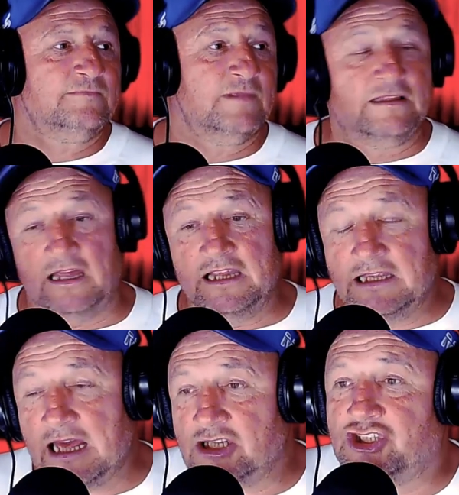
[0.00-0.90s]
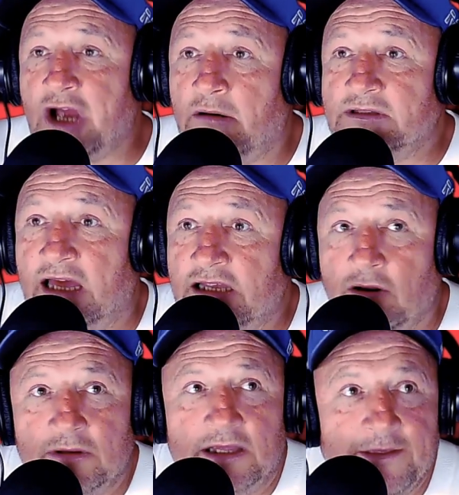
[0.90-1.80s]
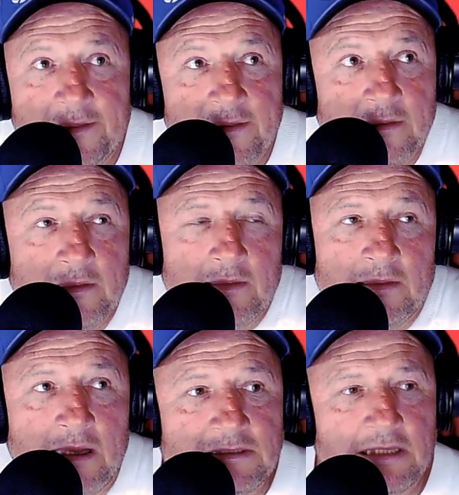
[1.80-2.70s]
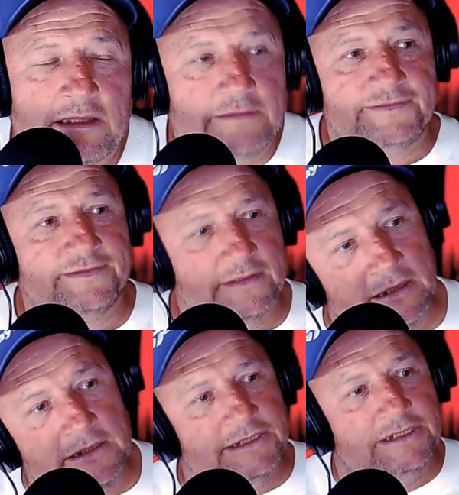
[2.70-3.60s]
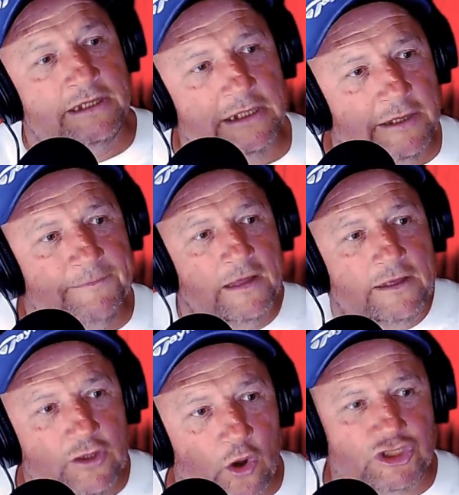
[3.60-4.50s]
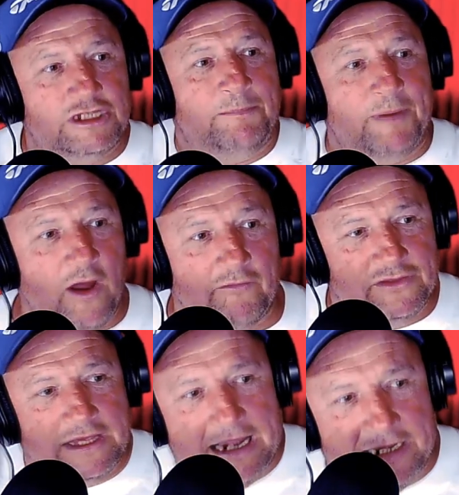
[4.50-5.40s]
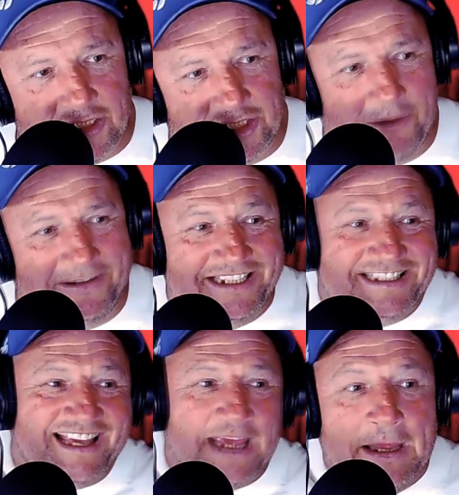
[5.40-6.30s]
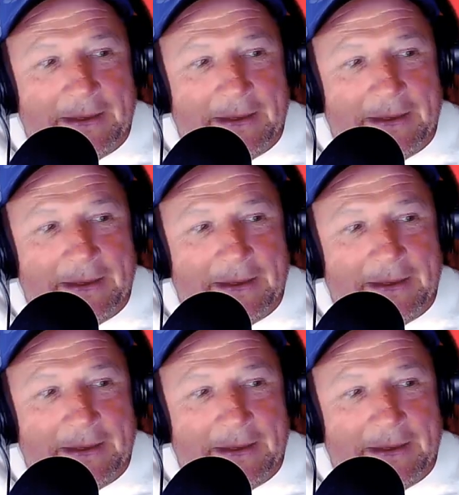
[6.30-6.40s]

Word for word: and yeah. then he'd get a shower. Then you know, he, oh dear, you're stripping off. You get in the shower, and he's like.